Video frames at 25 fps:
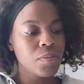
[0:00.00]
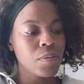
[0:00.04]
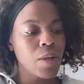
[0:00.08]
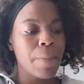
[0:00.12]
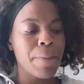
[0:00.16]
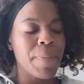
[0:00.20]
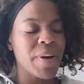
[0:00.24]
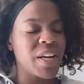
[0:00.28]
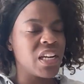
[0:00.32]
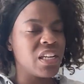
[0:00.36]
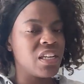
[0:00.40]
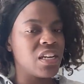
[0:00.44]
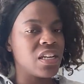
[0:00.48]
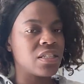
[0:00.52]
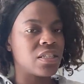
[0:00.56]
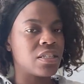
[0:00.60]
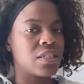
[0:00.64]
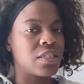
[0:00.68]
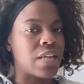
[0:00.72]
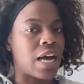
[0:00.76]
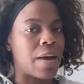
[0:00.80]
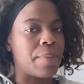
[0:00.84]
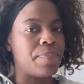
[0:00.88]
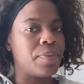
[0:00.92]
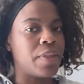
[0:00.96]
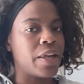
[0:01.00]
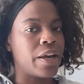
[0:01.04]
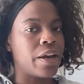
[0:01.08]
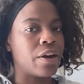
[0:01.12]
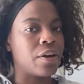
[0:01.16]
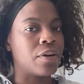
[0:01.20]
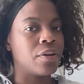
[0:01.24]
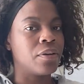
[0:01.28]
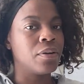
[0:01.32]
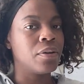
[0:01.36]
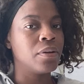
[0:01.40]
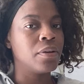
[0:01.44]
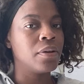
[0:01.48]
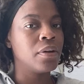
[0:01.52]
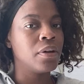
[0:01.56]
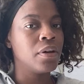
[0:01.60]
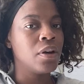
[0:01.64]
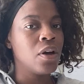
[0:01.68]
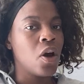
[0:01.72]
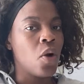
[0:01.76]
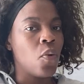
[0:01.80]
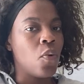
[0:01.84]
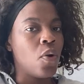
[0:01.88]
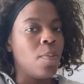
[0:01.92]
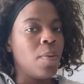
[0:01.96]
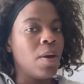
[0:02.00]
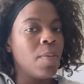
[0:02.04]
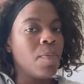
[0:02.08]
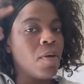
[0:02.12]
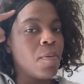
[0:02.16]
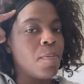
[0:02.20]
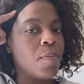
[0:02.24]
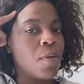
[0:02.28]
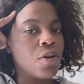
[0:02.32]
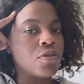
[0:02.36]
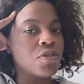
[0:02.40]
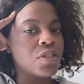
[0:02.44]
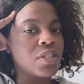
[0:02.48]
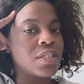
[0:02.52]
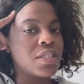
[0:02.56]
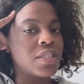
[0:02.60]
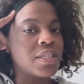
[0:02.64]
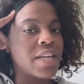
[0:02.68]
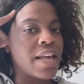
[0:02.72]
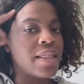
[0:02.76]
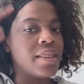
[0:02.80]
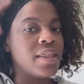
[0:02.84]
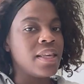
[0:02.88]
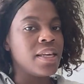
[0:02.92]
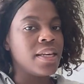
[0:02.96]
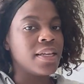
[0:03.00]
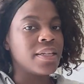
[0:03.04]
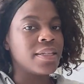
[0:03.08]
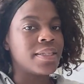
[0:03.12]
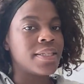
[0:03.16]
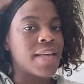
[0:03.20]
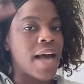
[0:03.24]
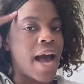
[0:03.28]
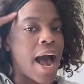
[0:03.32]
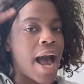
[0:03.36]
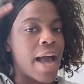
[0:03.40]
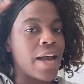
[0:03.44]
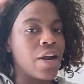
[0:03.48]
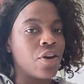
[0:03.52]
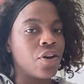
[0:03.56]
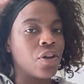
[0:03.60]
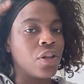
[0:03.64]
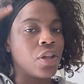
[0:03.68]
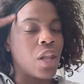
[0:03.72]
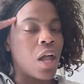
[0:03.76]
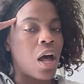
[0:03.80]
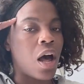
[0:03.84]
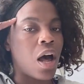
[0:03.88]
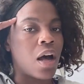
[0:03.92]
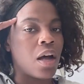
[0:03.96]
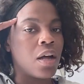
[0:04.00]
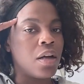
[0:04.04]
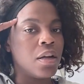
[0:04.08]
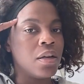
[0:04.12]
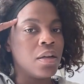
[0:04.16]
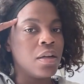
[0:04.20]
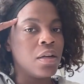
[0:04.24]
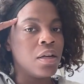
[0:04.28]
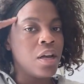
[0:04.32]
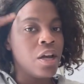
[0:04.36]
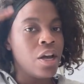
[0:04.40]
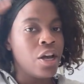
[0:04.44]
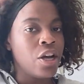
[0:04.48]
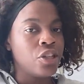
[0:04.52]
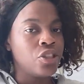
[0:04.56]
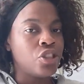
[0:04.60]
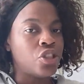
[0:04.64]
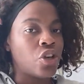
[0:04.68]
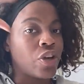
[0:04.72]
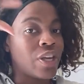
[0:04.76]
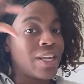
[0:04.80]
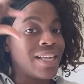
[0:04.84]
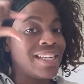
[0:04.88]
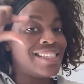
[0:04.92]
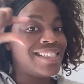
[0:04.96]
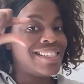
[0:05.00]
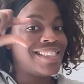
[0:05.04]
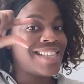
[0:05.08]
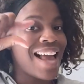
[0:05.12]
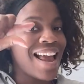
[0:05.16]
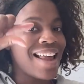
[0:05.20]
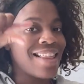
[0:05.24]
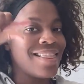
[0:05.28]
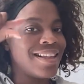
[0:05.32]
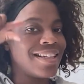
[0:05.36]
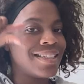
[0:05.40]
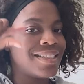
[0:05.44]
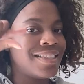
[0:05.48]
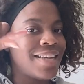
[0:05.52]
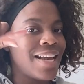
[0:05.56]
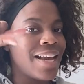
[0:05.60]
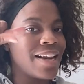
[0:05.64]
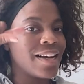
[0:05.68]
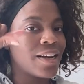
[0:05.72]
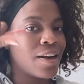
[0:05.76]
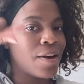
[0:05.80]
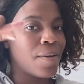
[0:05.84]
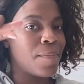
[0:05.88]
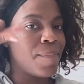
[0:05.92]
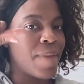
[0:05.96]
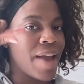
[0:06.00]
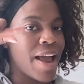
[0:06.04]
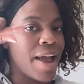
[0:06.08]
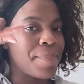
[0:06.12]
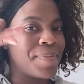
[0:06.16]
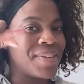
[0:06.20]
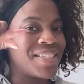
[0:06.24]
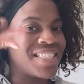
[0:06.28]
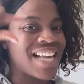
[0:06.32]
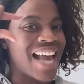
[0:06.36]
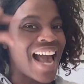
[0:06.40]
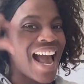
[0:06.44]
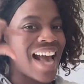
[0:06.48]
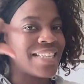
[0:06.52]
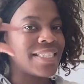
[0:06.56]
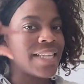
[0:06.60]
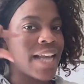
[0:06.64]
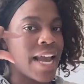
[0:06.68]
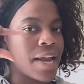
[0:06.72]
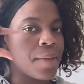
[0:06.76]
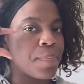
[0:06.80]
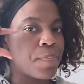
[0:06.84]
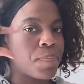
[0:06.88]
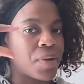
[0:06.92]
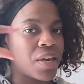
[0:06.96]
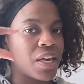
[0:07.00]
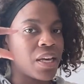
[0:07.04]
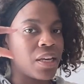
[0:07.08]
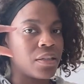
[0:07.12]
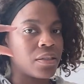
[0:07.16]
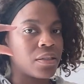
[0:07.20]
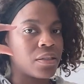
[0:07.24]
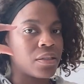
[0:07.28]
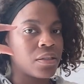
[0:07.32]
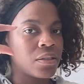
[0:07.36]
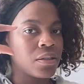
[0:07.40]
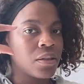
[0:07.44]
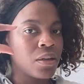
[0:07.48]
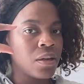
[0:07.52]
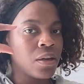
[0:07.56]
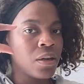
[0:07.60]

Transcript: But it doesn't stop there. Remember, Moses said the entire law. So he said the 10 commandments as a piece.